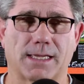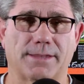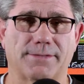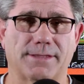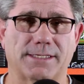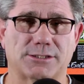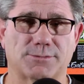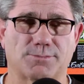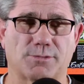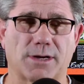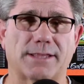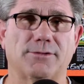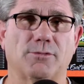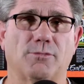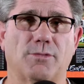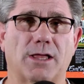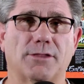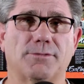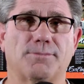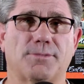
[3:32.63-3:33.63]
They spread the
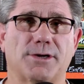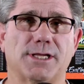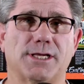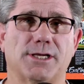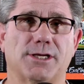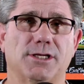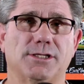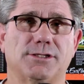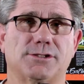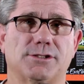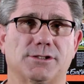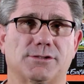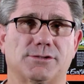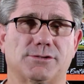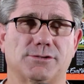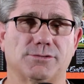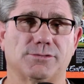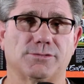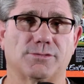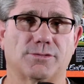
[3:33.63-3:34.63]
wealth pretty good to
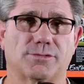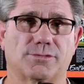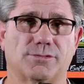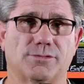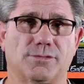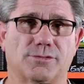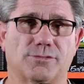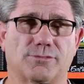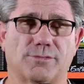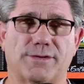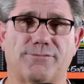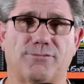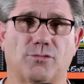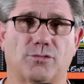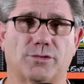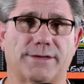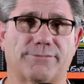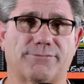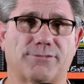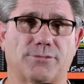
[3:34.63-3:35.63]

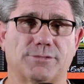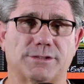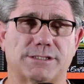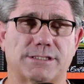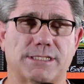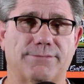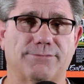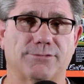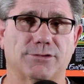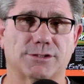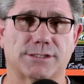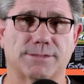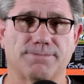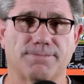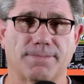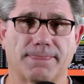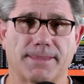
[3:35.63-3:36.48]
3-4 different receivers.